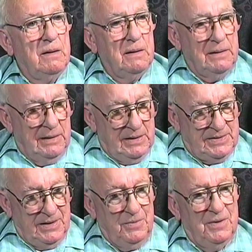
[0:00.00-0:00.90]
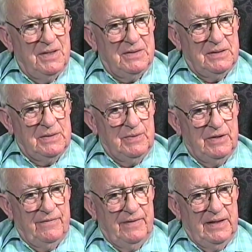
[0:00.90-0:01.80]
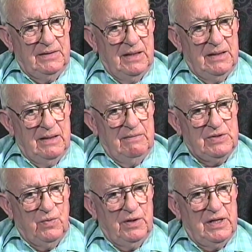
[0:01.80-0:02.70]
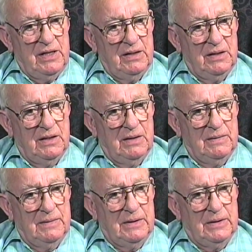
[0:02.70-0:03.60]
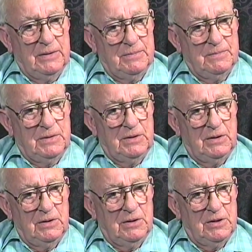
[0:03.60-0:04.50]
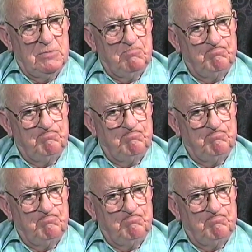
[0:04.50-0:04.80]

Yes, I was. As a matter of fact, I, I was working in a, a little uh,